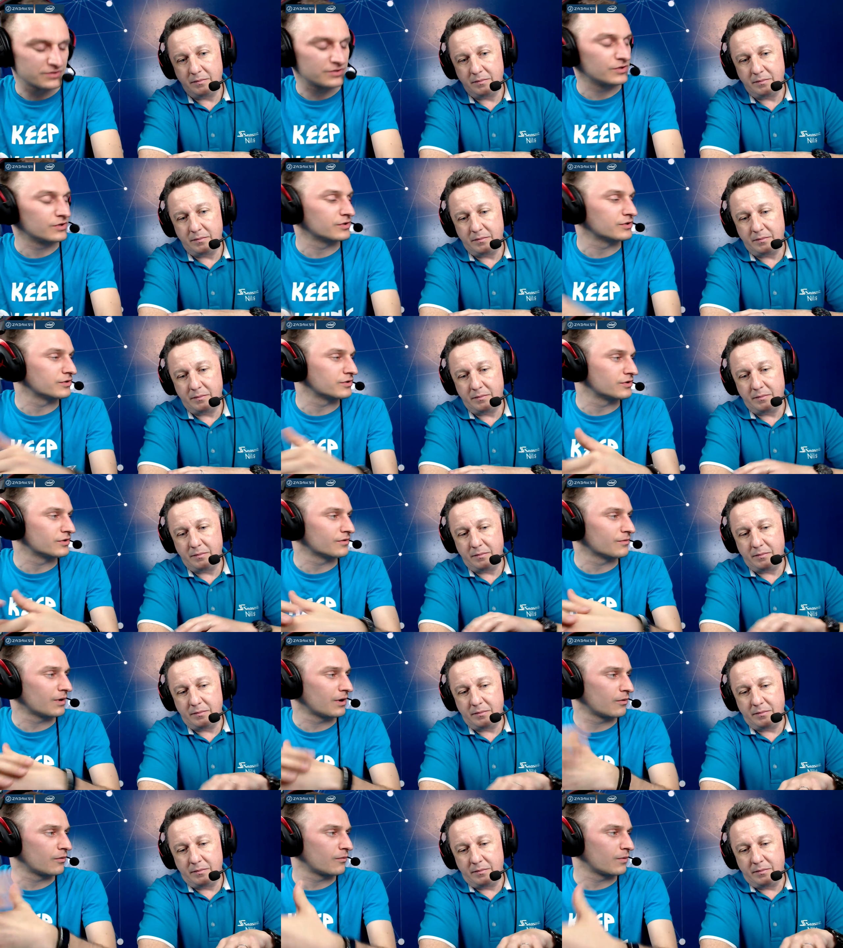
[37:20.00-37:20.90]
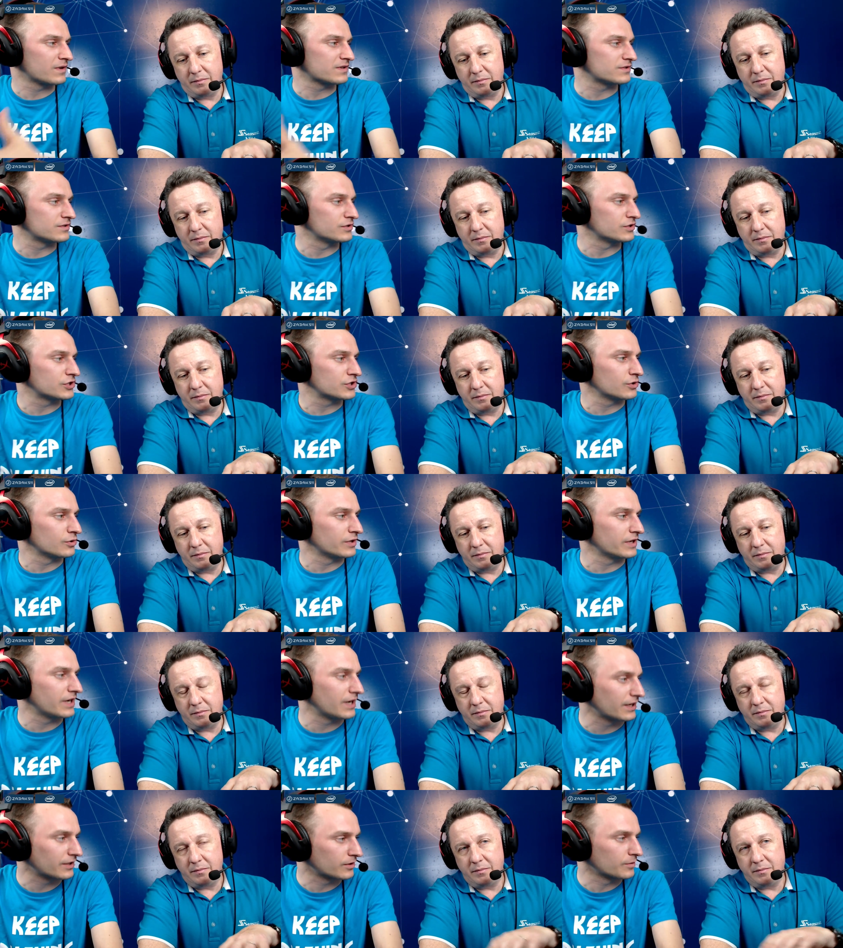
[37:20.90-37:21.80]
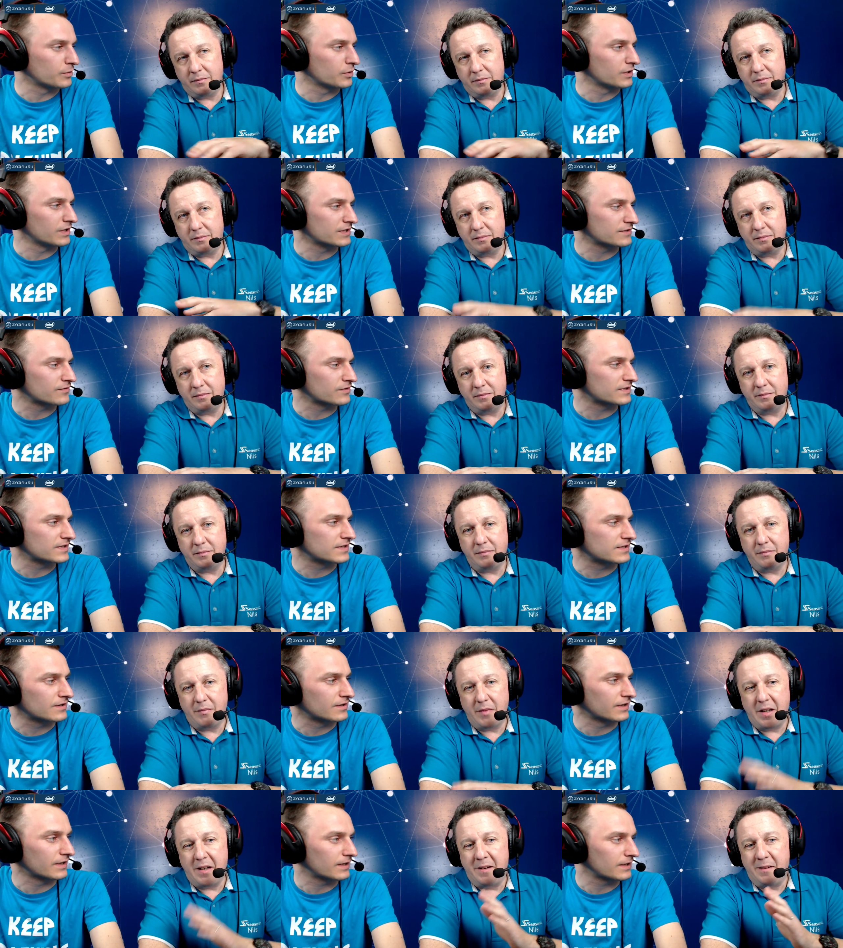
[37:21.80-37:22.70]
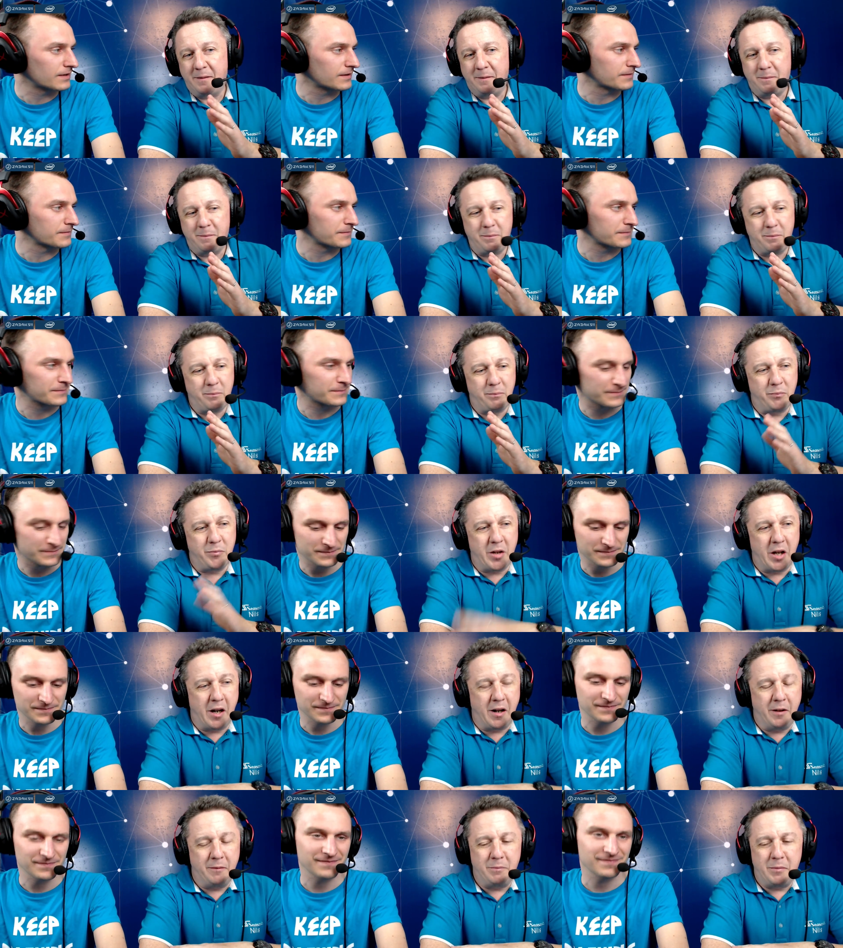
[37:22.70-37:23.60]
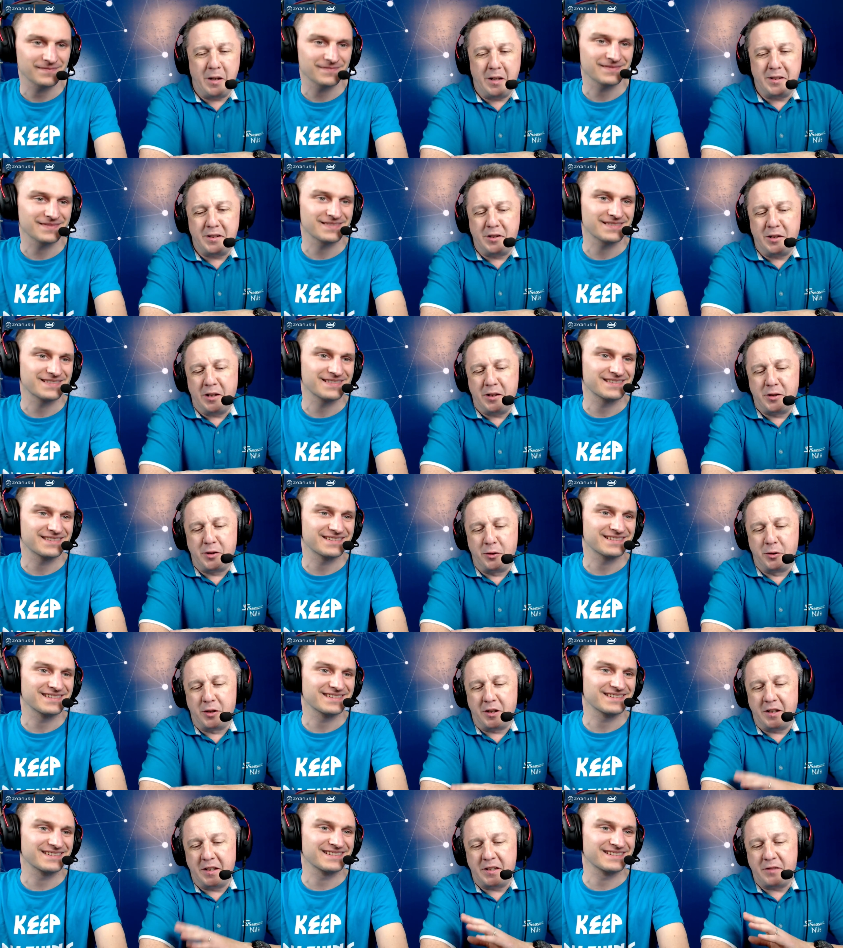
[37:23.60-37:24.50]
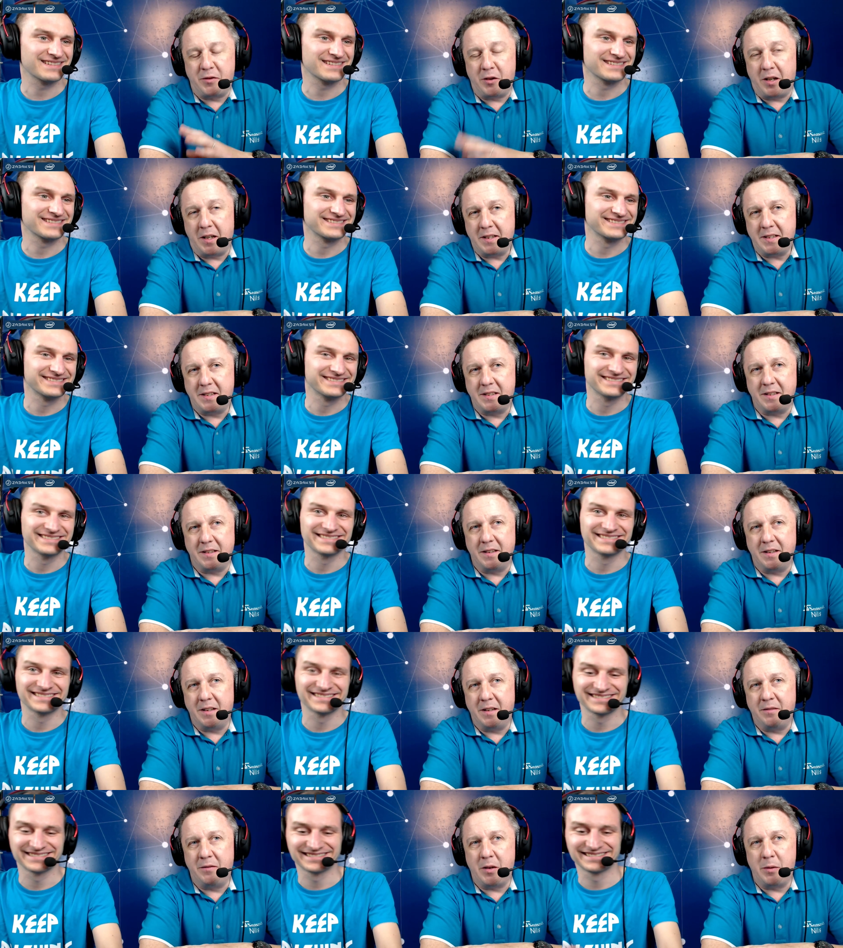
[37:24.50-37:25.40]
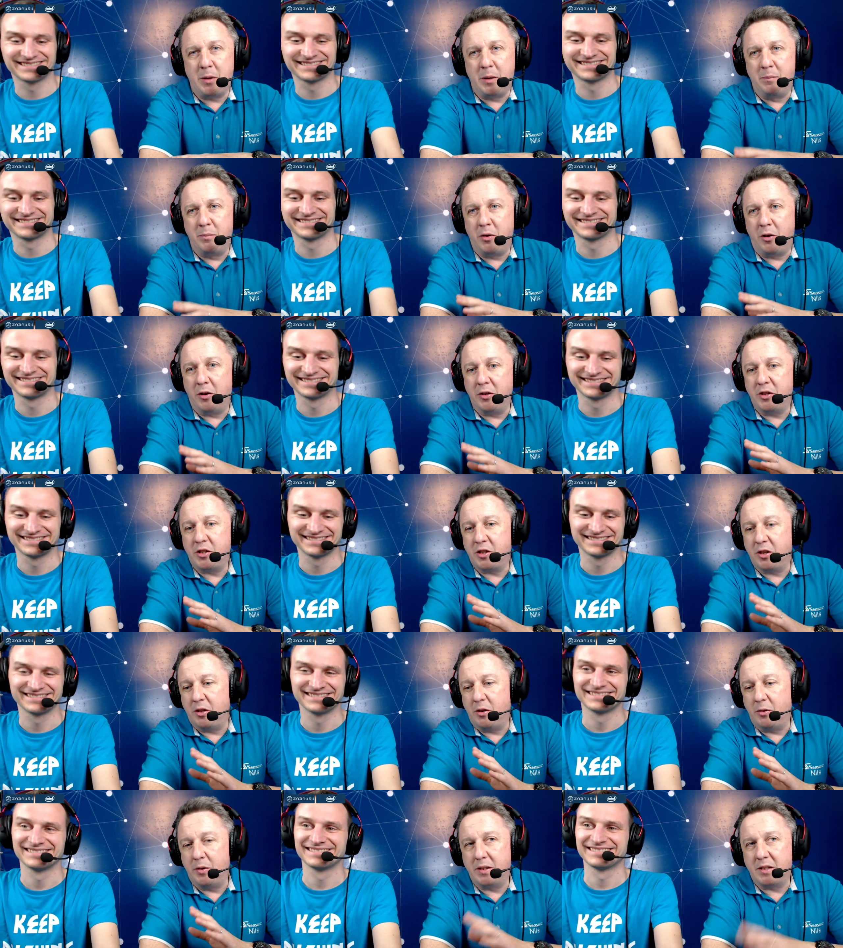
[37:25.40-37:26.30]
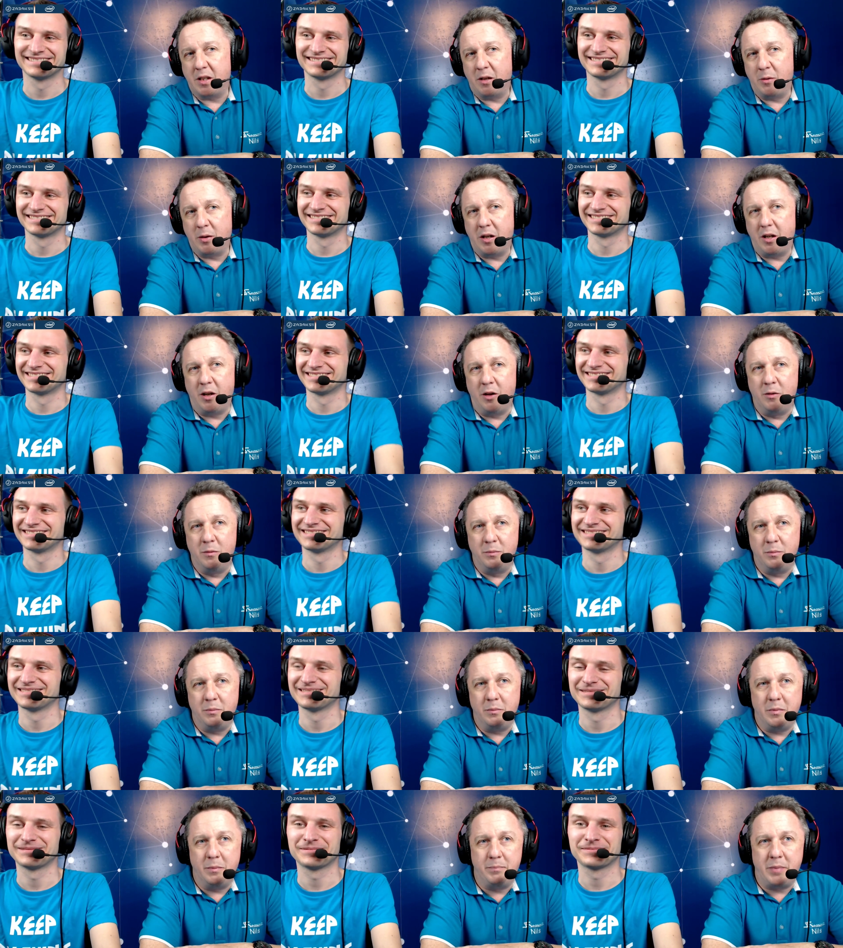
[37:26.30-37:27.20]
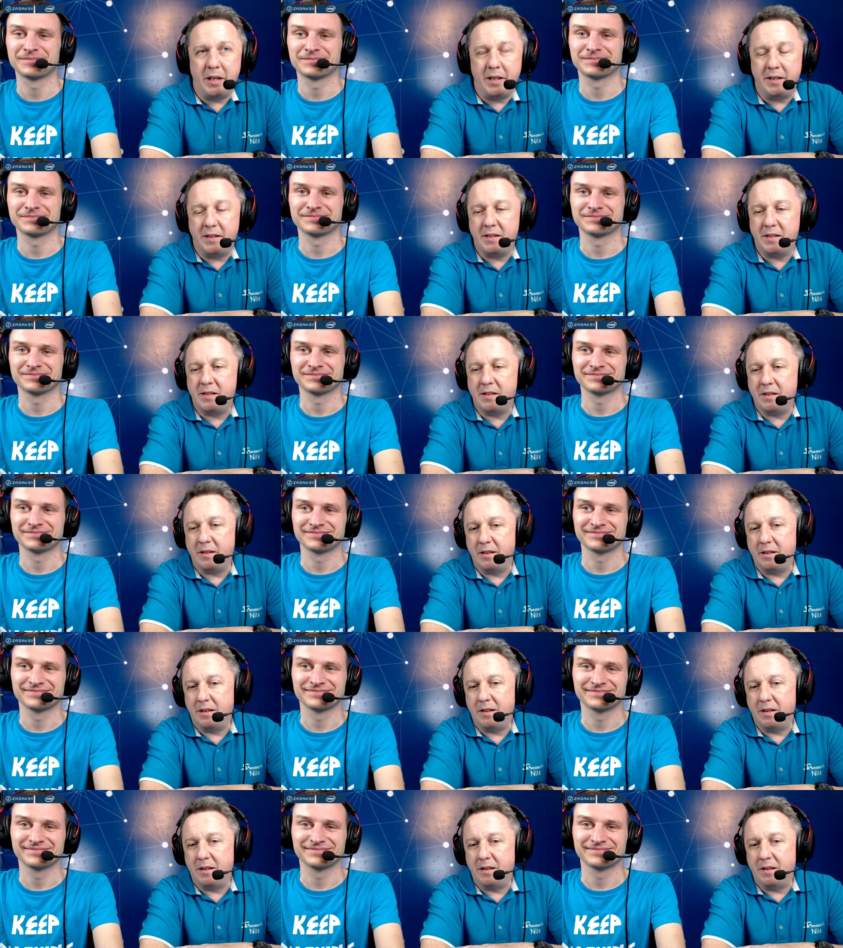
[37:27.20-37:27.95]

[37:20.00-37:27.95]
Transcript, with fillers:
Speaker 1: was the, the, what was the show here at Computex for Seasonic?
Speaker 2: Yeah, as as usual, it's for us uh, a very important show. It's our home-based